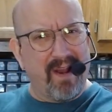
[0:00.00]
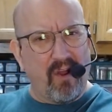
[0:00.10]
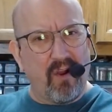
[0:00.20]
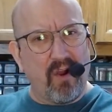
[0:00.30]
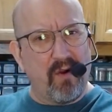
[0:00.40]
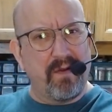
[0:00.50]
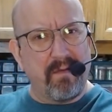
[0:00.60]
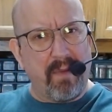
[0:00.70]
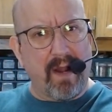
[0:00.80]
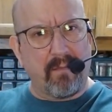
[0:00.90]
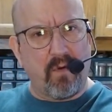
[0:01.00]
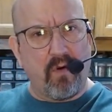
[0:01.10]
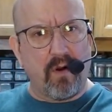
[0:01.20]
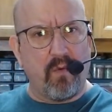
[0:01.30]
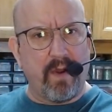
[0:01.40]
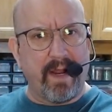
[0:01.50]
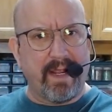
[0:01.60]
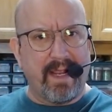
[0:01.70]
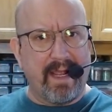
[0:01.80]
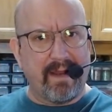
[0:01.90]
logo in the bottom corner when I
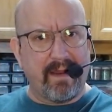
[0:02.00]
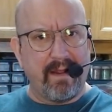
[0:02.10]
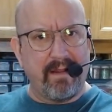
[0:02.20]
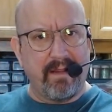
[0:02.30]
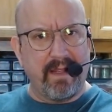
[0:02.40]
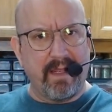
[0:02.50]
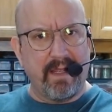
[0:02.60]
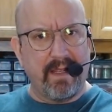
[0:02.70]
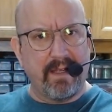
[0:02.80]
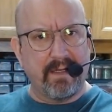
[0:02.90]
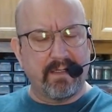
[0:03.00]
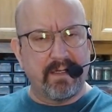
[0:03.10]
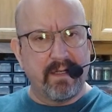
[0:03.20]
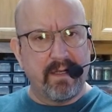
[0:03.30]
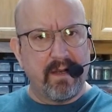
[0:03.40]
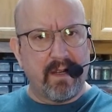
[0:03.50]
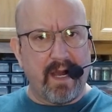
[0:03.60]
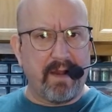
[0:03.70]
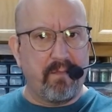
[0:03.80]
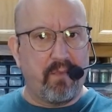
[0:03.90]
get these
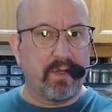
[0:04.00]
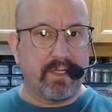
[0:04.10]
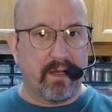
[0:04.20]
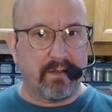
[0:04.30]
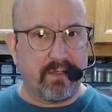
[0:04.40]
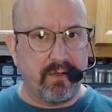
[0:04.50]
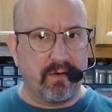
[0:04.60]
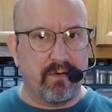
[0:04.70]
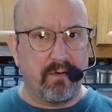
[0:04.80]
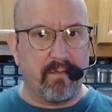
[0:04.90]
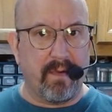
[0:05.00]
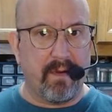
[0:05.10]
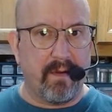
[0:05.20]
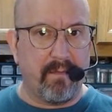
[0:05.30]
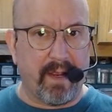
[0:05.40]
cutting boards out to my